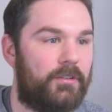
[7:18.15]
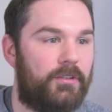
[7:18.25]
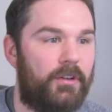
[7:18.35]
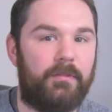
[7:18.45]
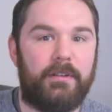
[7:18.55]

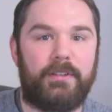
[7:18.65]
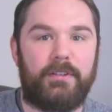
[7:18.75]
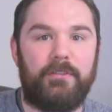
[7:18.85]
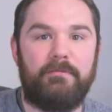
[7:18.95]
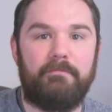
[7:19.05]
Don't
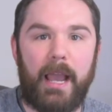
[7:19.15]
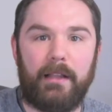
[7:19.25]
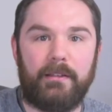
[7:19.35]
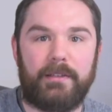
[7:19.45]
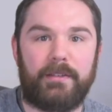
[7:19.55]
assume
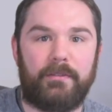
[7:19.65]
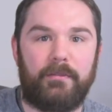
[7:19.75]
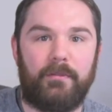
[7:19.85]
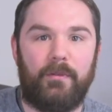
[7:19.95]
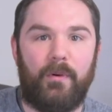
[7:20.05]
malice
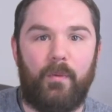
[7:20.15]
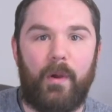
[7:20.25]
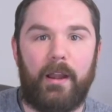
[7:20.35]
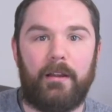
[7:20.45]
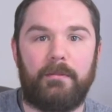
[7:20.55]

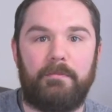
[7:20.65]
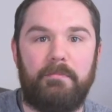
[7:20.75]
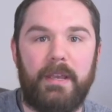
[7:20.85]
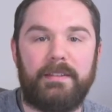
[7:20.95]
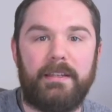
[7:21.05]
where
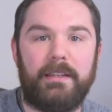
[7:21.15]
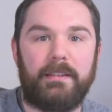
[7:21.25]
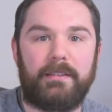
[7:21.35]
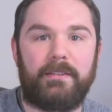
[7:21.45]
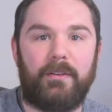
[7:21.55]

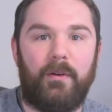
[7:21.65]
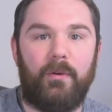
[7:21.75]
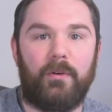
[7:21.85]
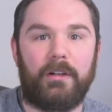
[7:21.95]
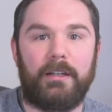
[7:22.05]
busyness
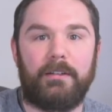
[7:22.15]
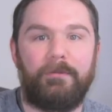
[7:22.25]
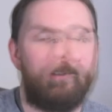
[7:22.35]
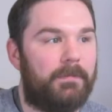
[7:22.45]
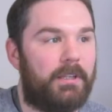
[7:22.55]
or
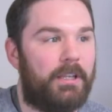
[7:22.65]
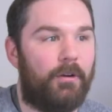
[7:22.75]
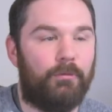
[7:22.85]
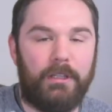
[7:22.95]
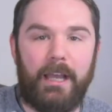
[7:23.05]

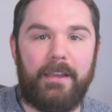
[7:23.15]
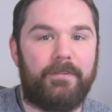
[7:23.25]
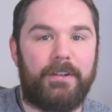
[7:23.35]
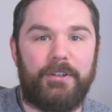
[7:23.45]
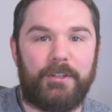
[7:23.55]

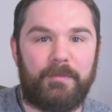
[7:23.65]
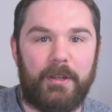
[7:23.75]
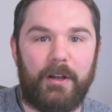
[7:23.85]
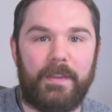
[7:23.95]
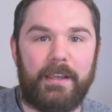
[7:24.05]
life could just
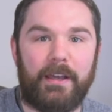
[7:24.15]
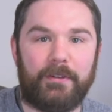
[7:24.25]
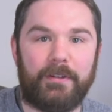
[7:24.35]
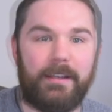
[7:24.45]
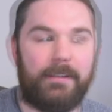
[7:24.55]
be on the
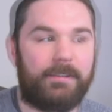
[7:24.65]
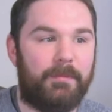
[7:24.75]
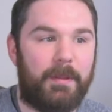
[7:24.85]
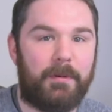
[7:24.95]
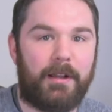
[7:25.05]
other end.
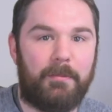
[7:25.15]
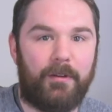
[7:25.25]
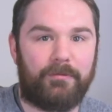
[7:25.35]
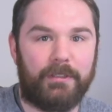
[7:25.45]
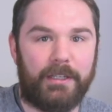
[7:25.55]
Some people come
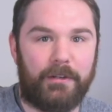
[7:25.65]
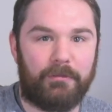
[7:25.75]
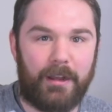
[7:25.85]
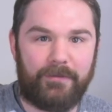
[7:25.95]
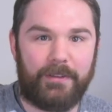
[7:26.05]
off really
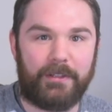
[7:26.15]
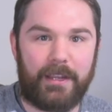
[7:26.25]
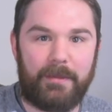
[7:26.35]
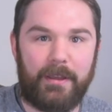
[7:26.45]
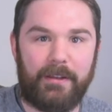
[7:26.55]
gruff in their
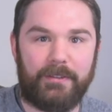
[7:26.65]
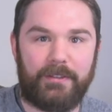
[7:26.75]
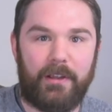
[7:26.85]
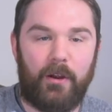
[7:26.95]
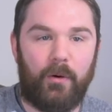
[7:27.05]

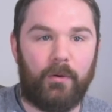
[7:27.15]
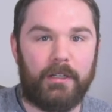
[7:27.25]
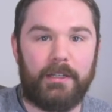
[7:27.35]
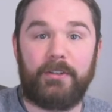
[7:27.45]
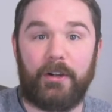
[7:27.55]
emails,
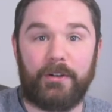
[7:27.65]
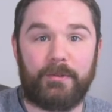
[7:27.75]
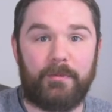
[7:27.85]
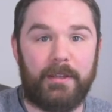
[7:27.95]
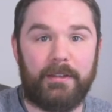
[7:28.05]
or
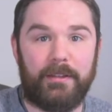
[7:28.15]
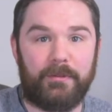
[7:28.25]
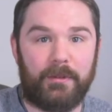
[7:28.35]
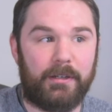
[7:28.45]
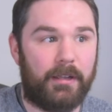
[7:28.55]
terse would be
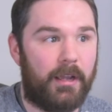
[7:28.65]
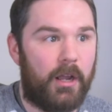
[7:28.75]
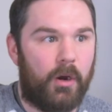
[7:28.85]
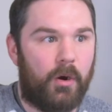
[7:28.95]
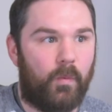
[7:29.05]
another word,
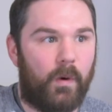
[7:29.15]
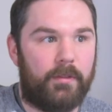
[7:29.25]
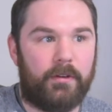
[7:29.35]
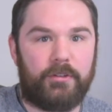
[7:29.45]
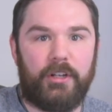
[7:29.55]

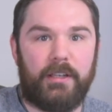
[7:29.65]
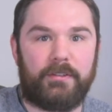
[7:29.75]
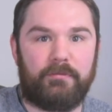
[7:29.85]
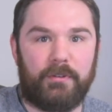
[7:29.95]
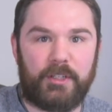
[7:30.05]
where they're
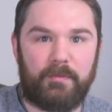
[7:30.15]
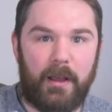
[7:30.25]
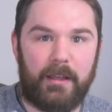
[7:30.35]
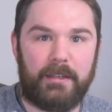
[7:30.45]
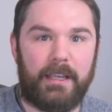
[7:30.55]
just
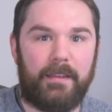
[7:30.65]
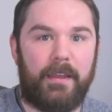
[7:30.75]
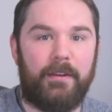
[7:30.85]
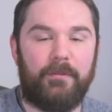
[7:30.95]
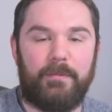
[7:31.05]
responding.
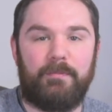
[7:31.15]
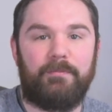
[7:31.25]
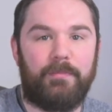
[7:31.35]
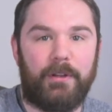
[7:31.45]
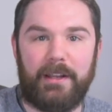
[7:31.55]
They don't
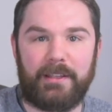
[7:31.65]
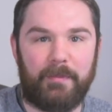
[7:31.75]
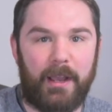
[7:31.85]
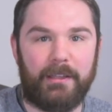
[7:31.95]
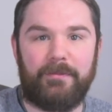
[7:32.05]
put any
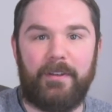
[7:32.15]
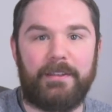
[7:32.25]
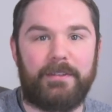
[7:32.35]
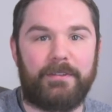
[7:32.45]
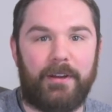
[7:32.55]
smiley
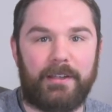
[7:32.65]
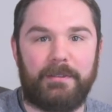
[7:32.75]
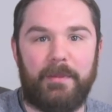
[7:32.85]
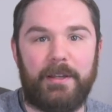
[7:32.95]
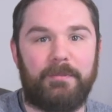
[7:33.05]
faces or
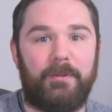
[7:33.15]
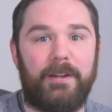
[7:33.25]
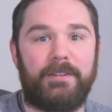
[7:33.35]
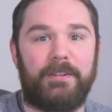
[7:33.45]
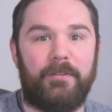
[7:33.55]
exclamation
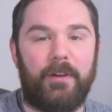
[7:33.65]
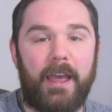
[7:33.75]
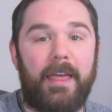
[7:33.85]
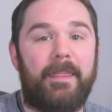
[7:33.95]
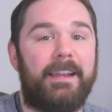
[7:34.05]
points, so
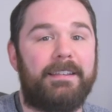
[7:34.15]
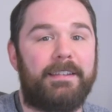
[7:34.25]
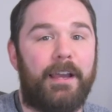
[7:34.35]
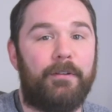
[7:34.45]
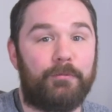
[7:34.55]
they can
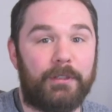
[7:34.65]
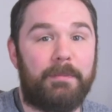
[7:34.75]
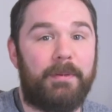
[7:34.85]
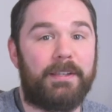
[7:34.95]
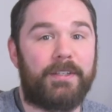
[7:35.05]
sound
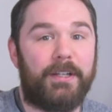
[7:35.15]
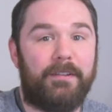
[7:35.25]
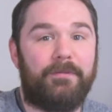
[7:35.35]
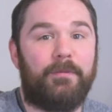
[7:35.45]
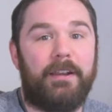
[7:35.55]
really pissed
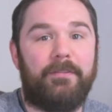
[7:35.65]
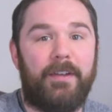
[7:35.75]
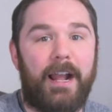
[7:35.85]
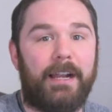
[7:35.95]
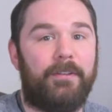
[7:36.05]
off when in
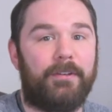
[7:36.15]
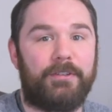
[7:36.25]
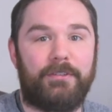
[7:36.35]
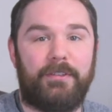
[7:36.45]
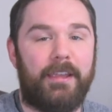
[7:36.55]
fact
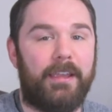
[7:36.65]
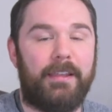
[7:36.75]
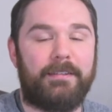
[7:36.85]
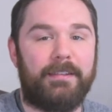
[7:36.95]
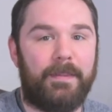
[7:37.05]

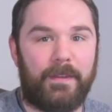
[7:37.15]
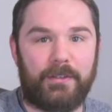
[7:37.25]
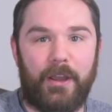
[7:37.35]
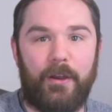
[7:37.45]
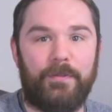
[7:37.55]
it's not the
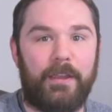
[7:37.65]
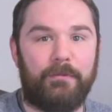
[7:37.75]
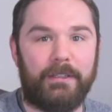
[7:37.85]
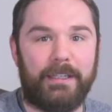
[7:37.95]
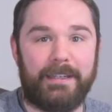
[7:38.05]
tone they
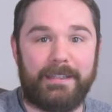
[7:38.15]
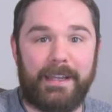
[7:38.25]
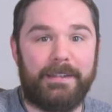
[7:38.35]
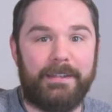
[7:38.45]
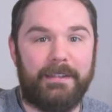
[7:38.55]
really
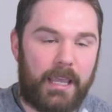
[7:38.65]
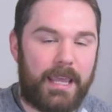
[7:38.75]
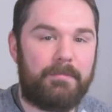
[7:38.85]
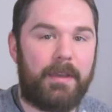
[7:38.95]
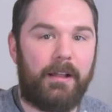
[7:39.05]
intended.
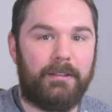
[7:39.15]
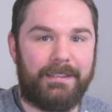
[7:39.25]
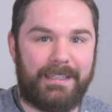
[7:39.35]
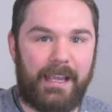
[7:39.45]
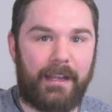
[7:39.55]
Email
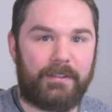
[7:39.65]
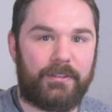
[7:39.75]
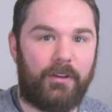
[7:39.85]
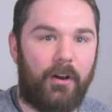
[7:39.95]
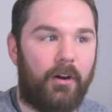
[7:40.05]
and
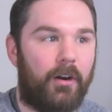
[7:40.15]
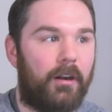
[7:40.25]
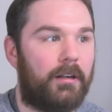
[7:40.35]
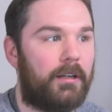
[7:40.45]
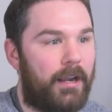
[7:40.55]
texts
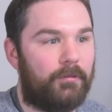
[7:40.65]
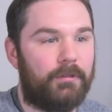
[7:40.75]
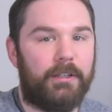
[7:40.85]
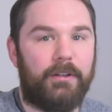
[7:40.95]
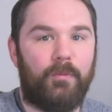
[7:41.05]
are not a
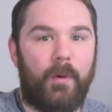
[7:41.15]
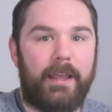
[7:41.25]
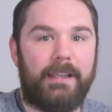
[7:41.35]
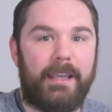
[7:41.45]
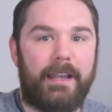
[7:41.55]
really good
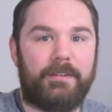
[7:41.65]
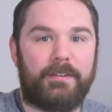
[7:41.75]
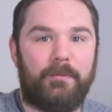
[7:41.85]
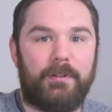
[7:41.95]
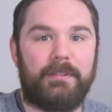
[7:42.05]
way to gauge
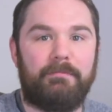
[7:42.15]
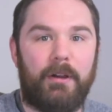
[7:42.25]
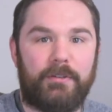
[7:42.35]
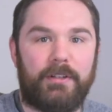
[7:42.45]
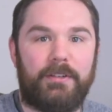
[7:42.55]
someone's
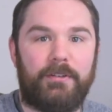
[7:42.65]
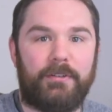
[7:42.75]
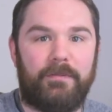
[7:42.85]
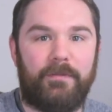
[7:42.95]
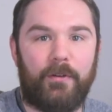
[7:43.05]
emotions.
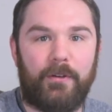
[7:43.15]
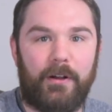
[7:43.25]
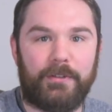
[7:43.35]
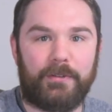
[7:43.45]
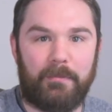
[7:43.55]
Usually phone
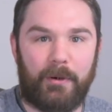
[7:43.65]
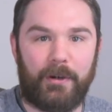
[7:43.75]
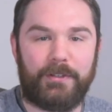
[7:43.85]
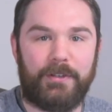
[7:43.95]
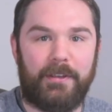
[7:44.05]
calls or in
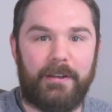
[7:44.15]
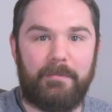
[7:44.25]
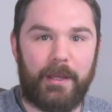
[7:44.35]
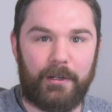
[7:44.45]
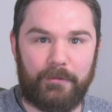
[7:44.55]
person, you can get a
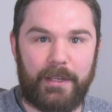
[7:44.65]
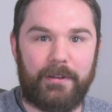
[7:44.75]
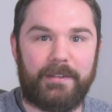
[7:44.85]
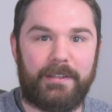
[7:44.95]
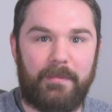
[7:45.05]
better
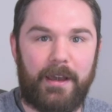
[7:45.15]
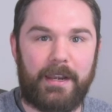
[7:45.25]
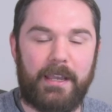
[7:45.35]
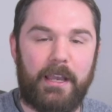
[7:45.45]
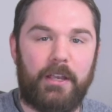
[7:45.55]
read on
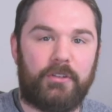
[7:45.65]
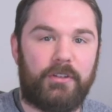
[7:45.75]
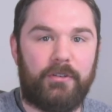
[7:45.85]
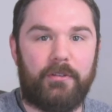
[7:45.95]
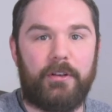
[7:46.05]
somebody. So
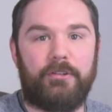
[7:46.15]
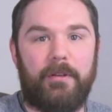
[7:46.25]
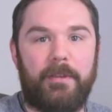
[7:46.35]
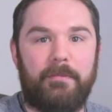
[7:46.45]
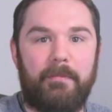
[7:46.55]
just don't
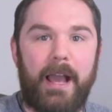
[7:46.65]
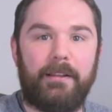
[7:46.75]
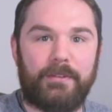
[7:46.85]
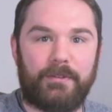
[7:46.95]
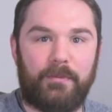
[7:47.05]
attribute
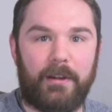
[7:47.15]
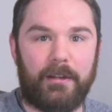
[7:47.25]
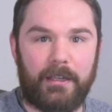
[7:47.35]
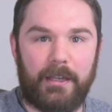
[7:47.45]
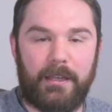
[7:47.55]
malice
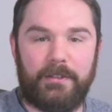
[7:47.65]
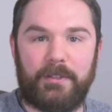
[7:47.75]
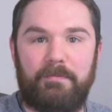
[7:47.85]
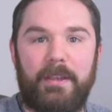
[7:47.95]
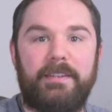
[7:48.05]
where
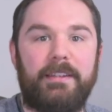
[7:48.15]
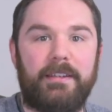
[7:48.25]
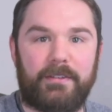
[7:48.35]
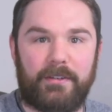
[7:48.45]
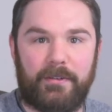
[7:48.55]
just
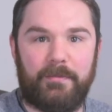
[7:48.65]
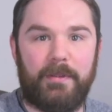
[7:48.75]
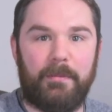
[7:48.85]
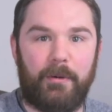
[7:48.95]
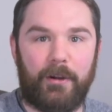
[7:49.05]
busyness could
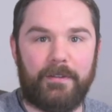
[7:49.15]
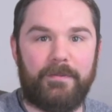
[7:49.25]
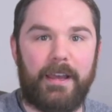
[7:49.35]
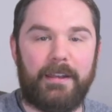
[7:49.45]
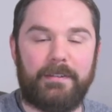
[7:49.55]
be a part
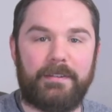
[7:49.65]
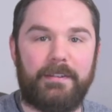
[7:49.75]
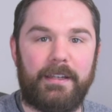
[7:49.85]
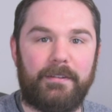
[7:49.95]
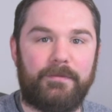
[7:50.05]
of that
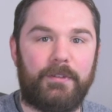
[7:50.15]
instead.